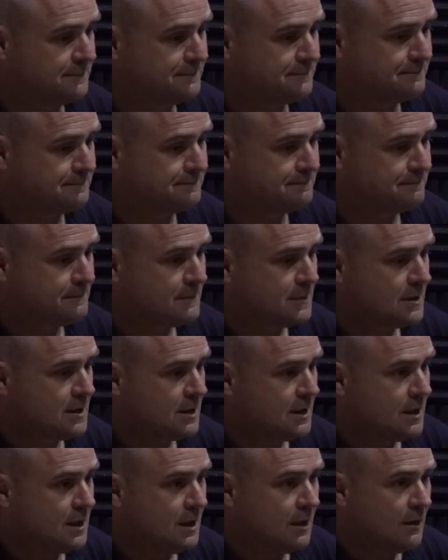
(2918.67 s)

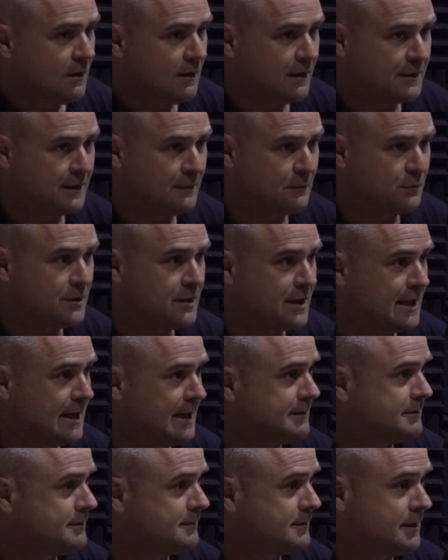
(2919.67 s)
Mm. Well, I think with
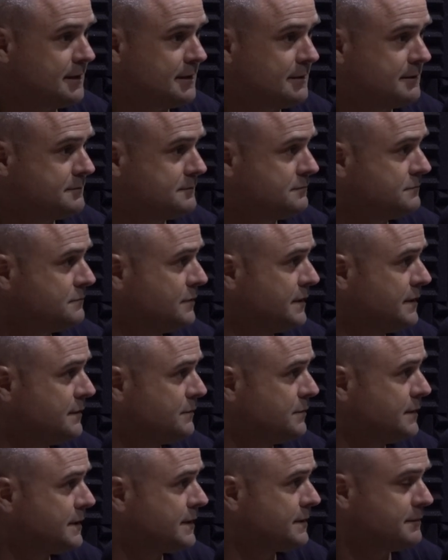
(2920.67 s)
that, uh, we
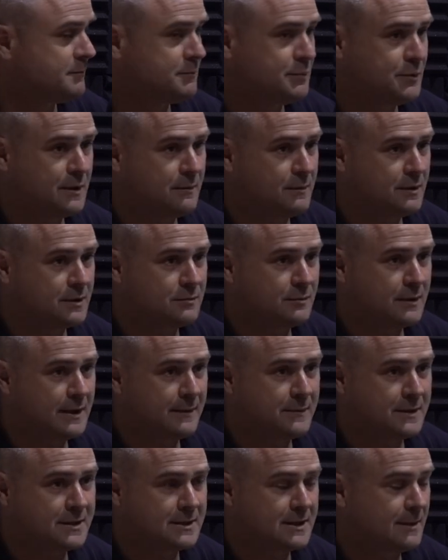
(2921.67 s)
we can pretty much
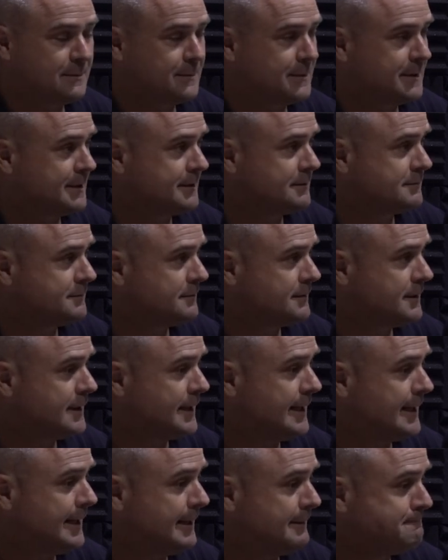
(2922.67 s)
wrap this up here.
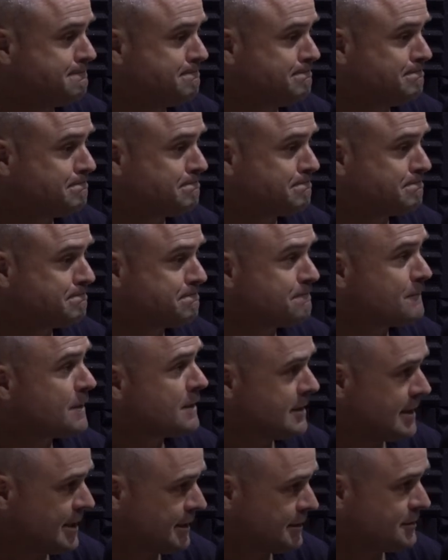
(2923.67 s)
Um, Thank you.
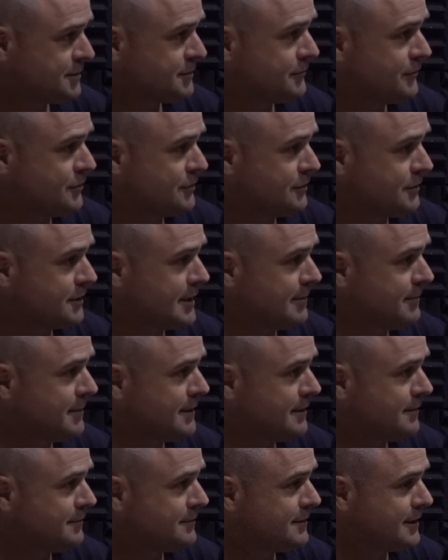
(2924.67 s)
Thanks for
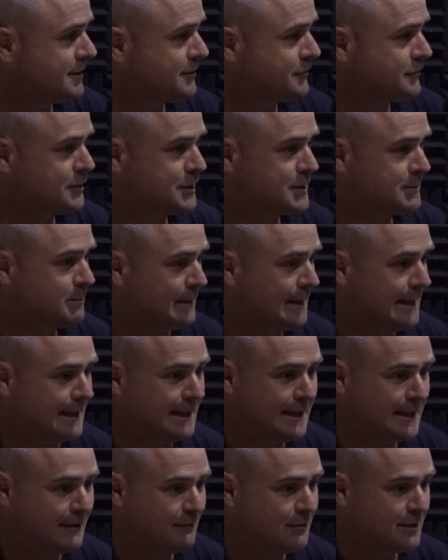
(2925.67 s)
coming out. Thanks for
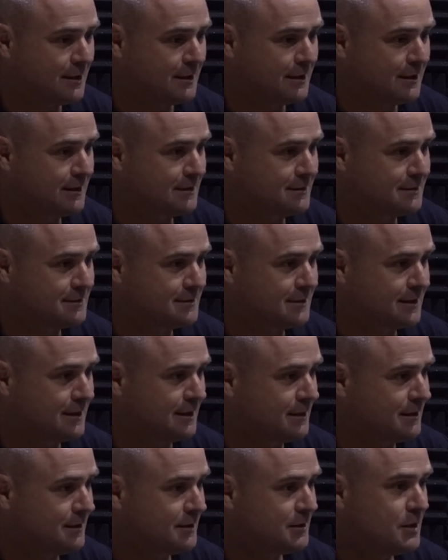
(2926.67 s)
explaining everything. It's
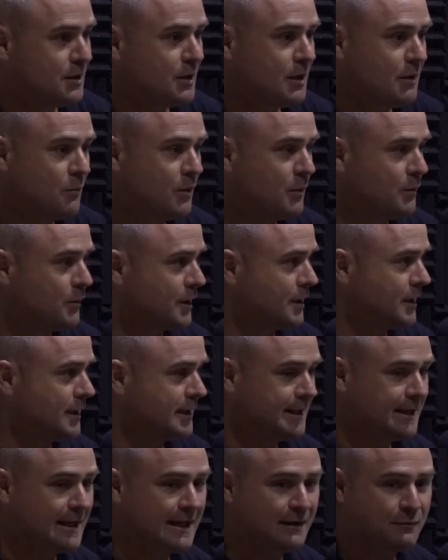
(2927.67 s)
uh, what we're going
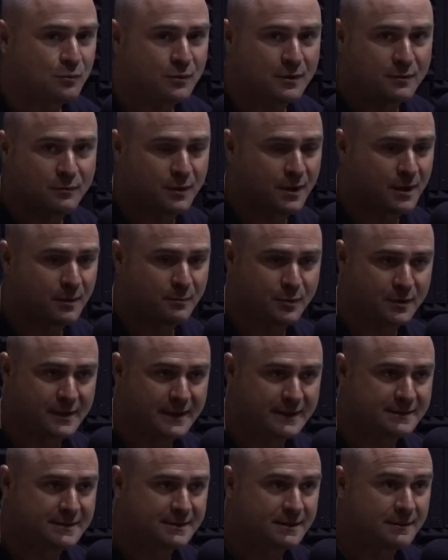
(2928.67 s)
to lead out with. We're going to put
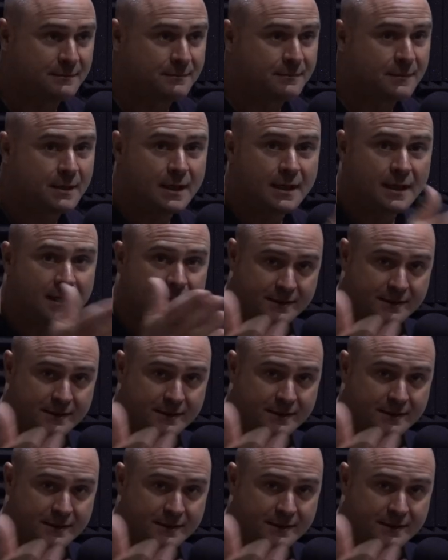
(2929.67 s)
in some.